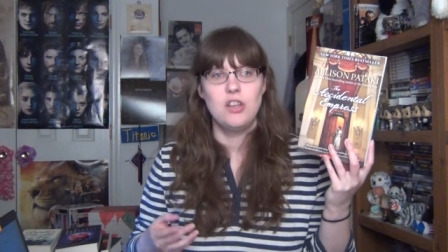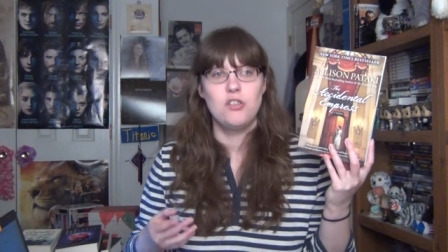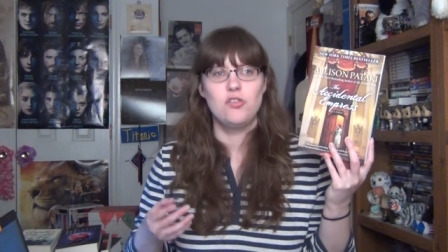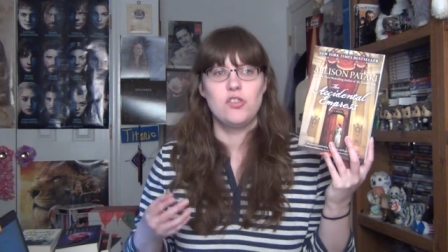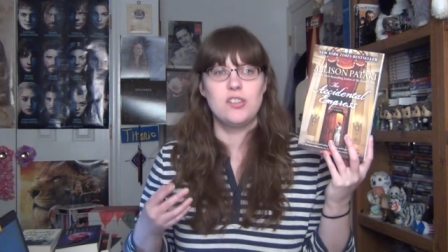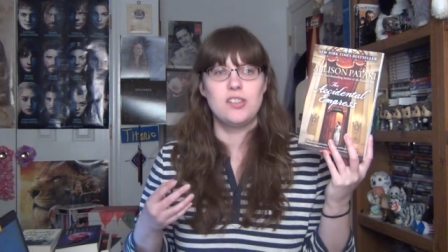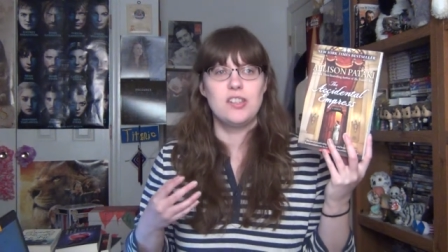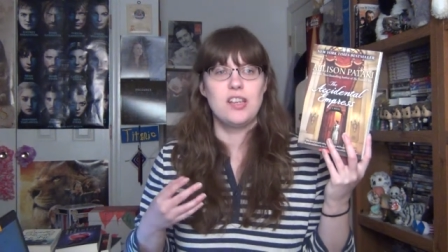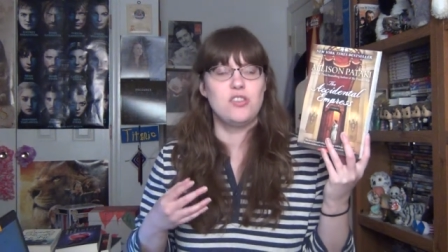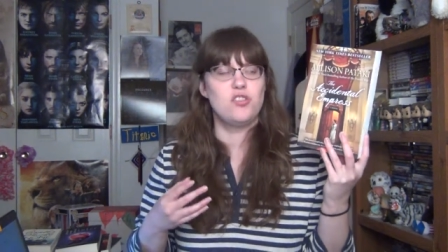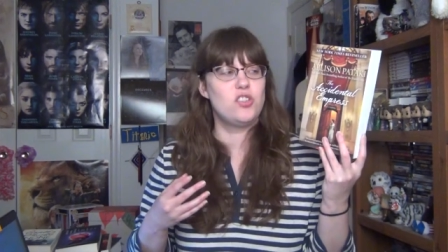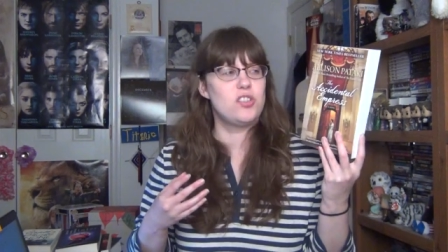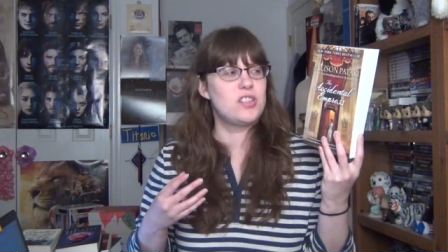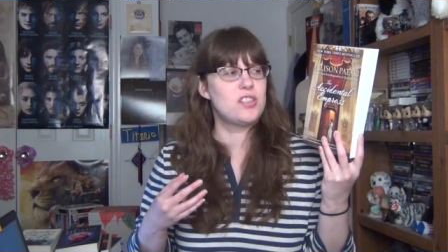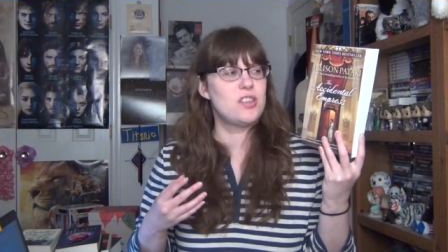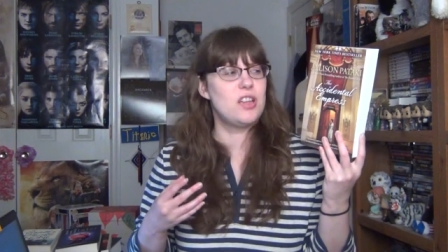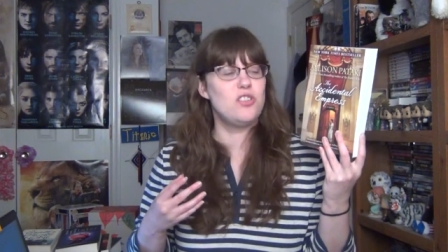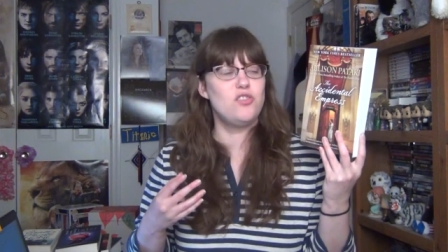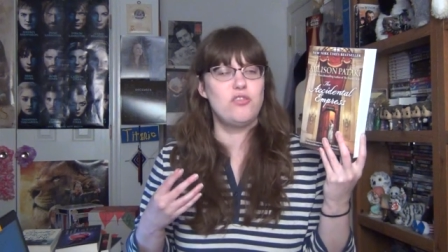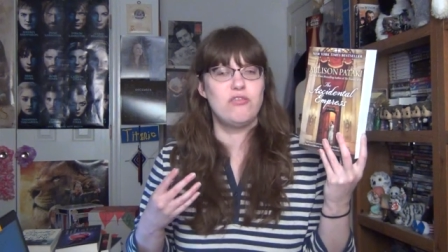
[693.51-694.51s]
Just, yeah, just
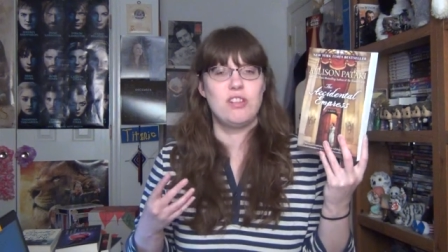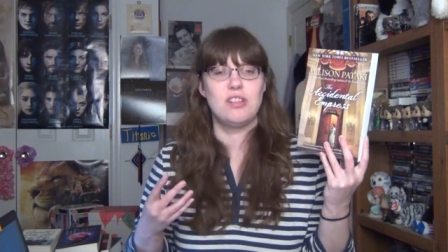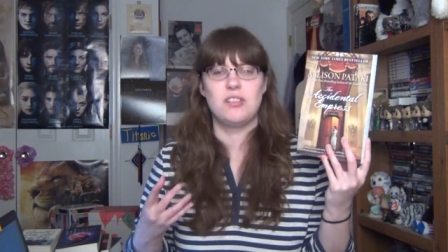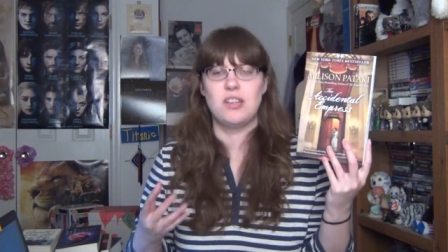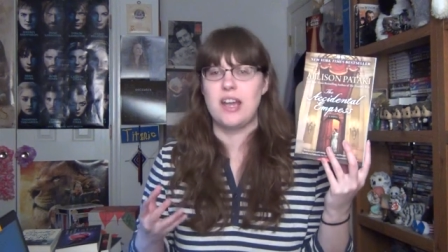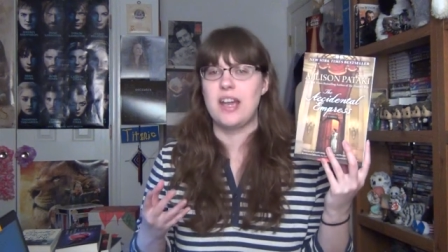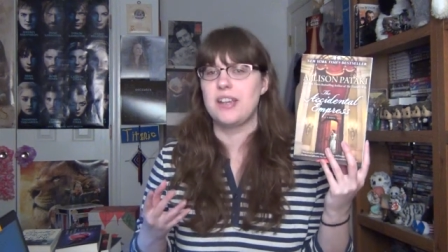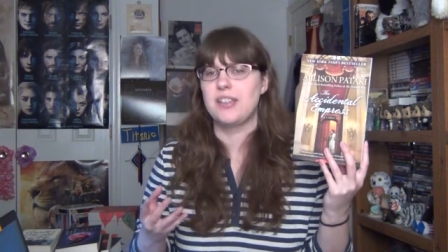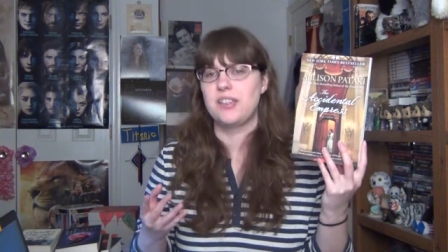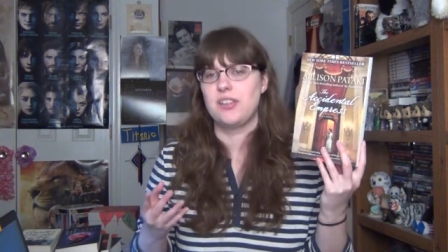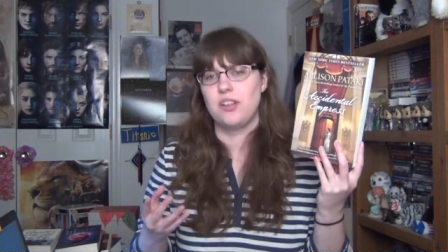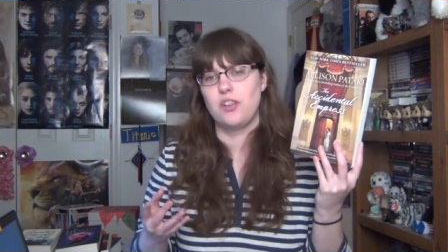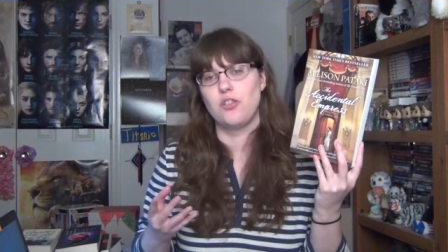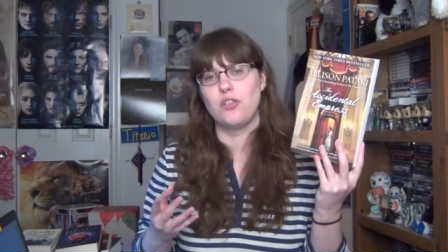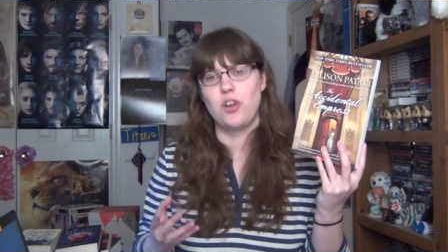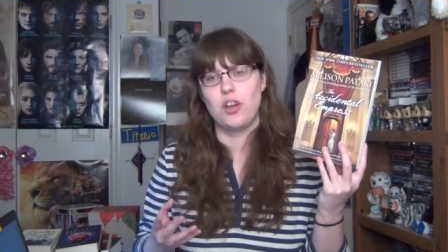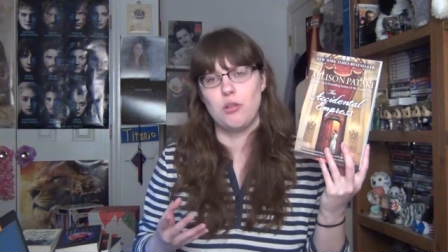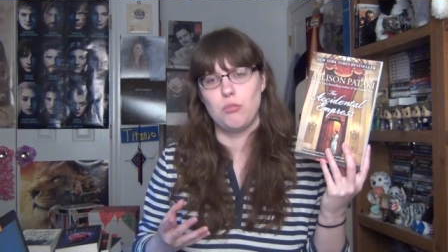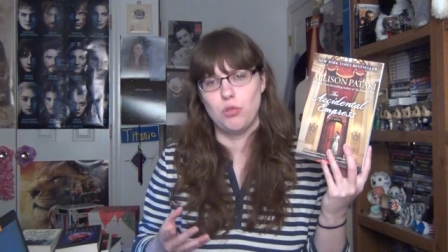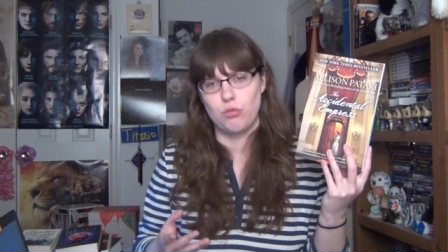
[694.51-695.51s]
such fantastic,
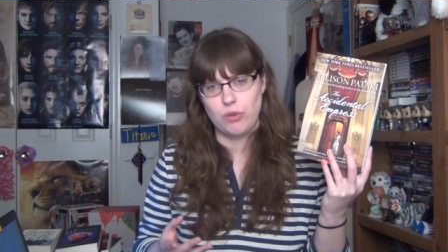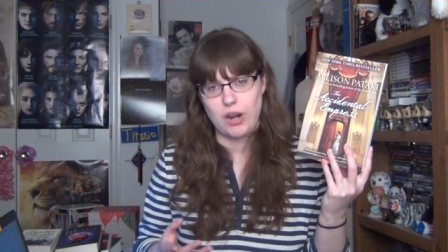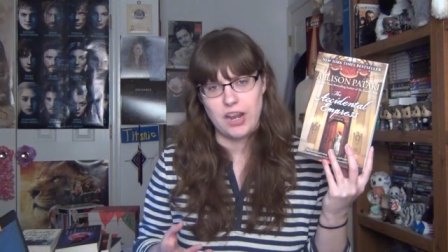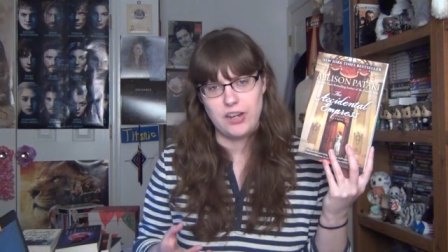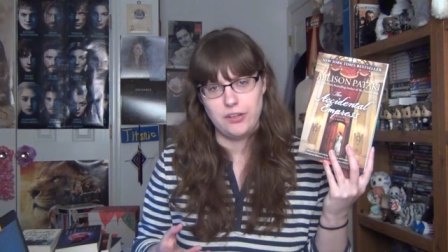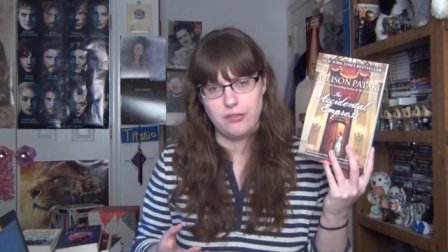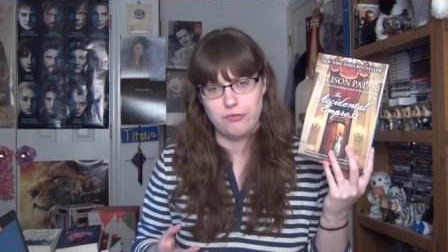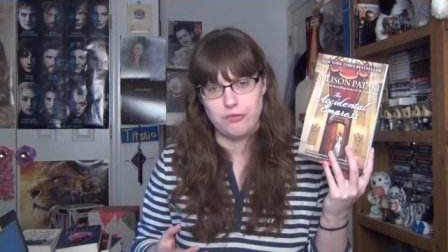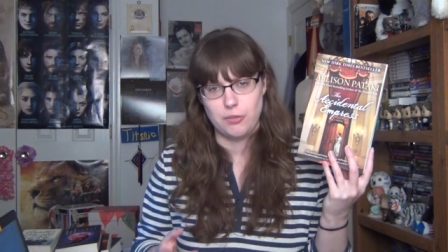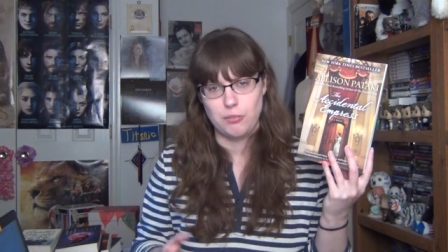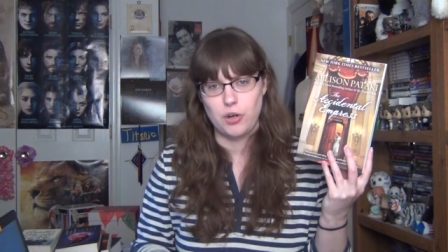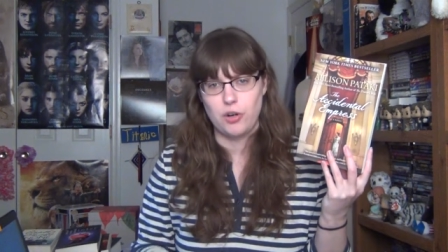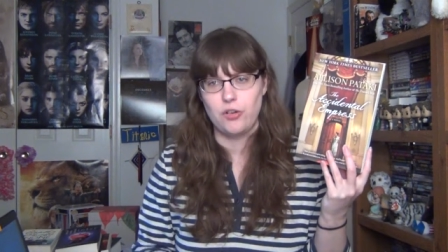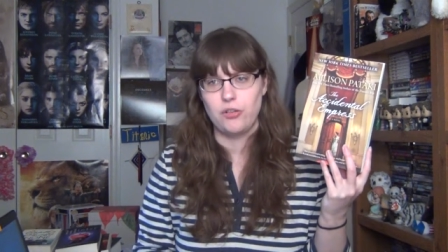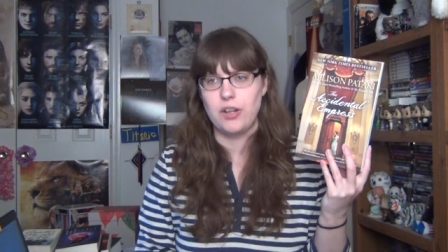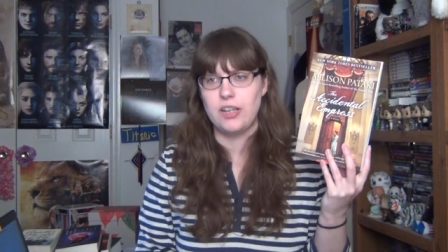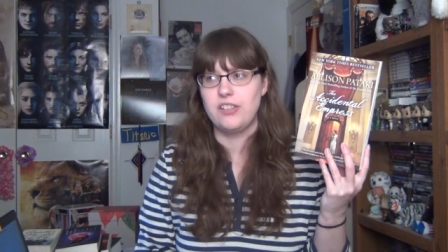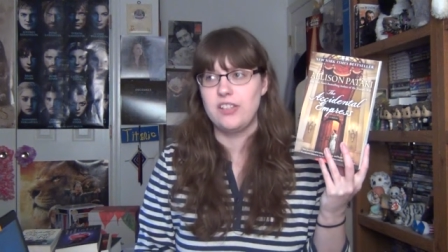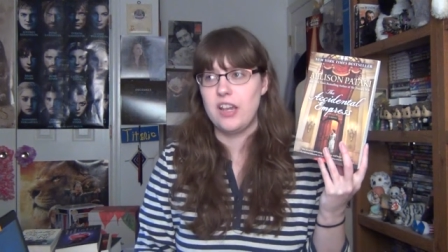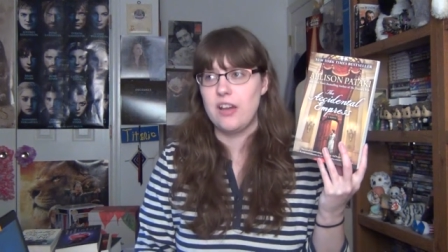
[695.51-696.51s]
incredible writing from her,
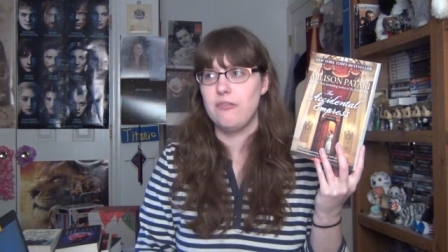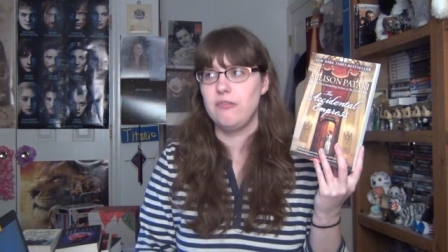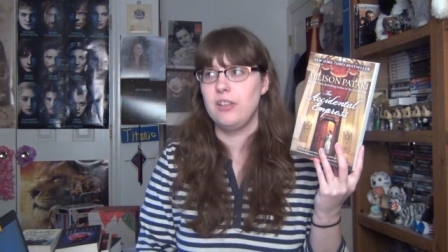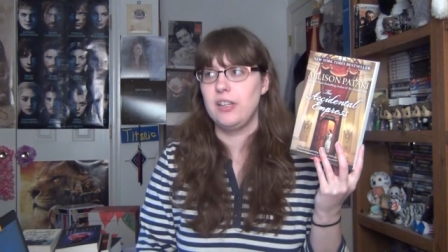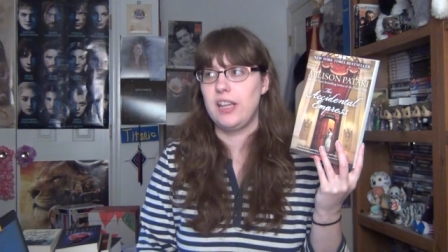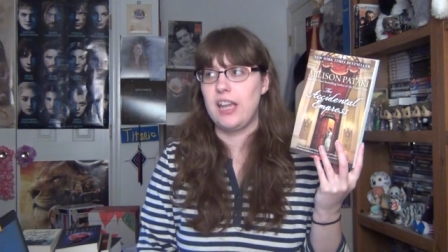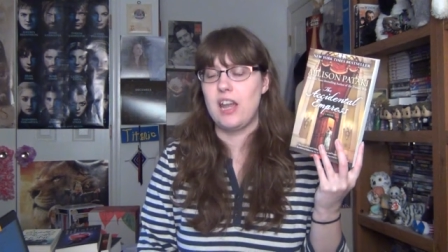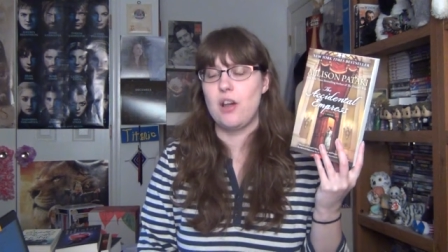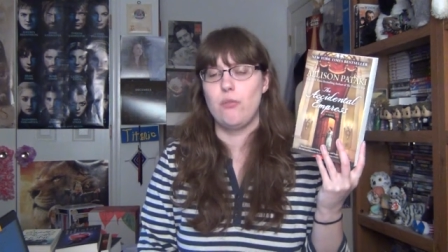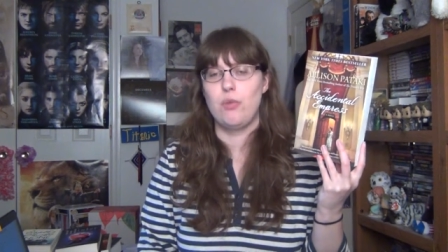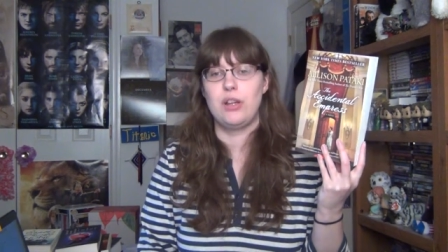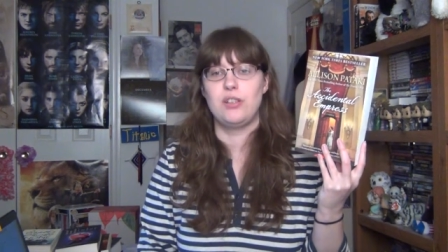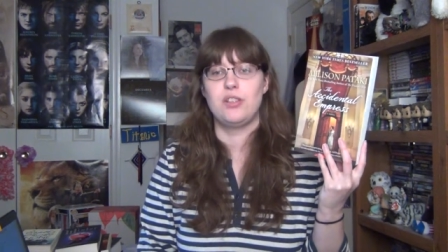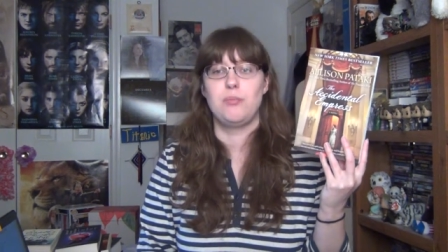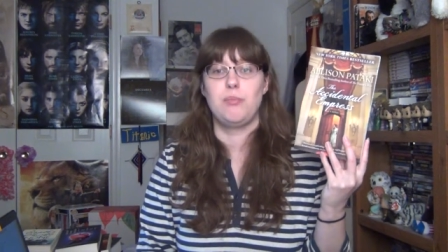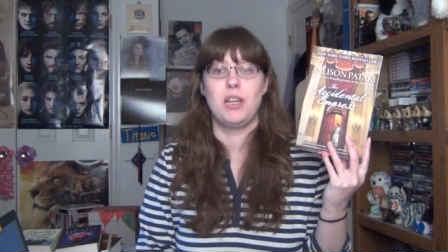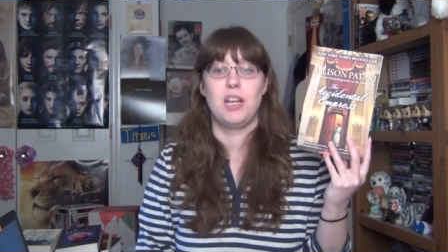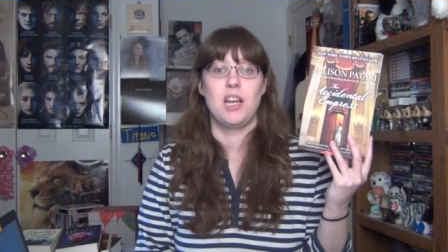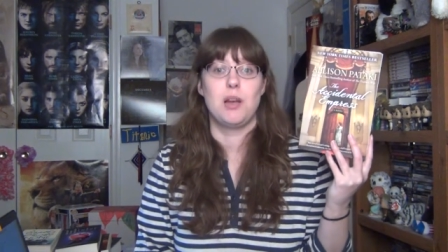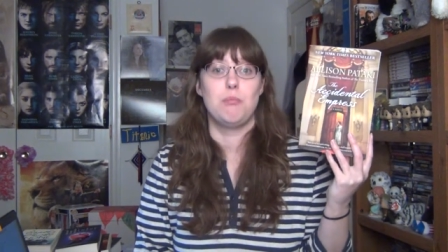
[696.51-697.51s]
and I definitely can't wait to
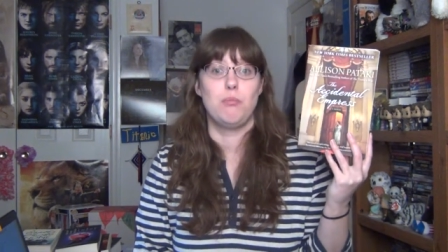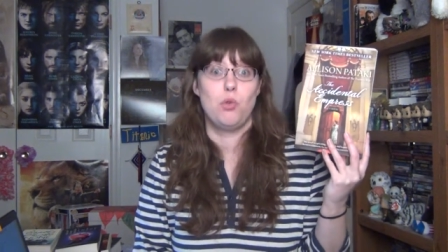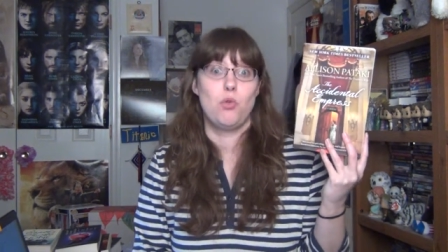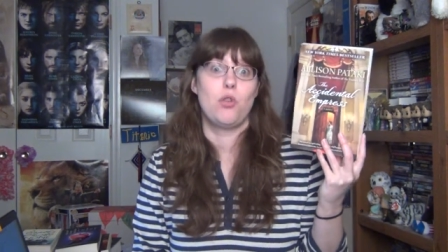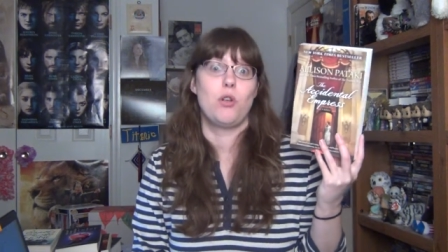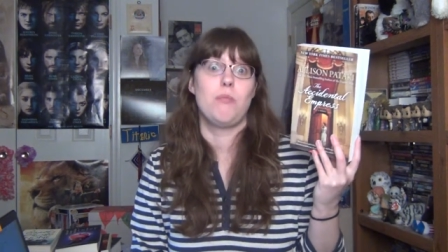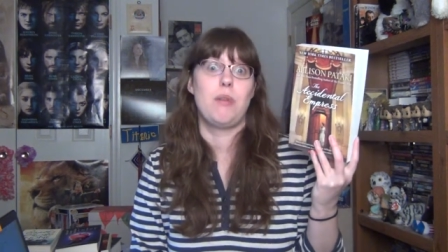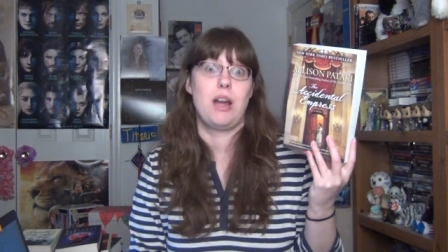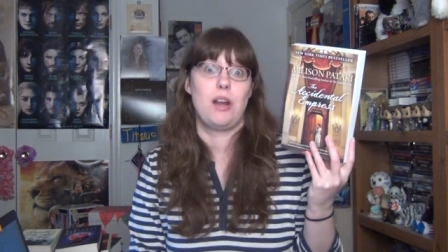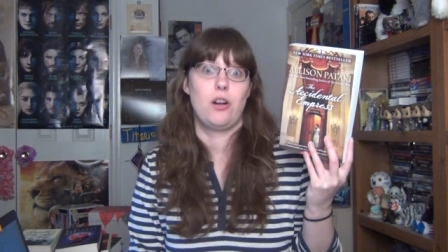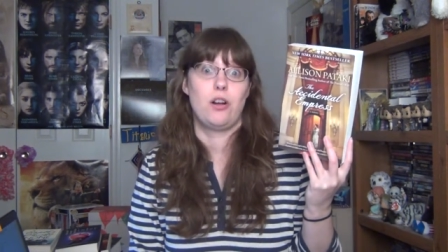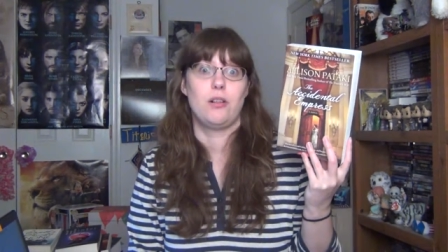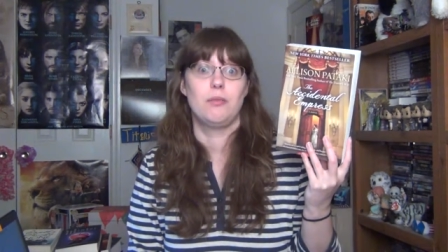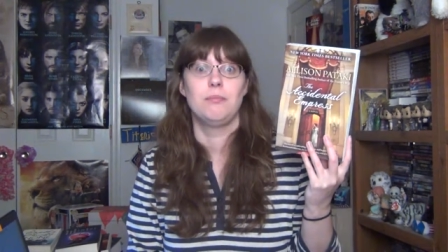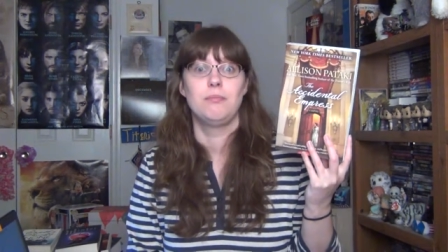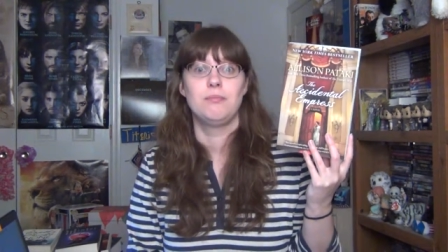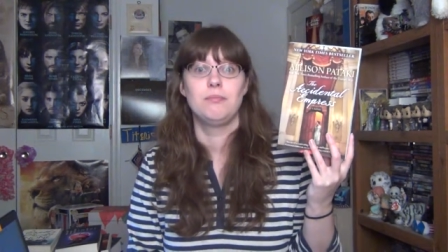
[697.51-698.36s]
pick up more by her.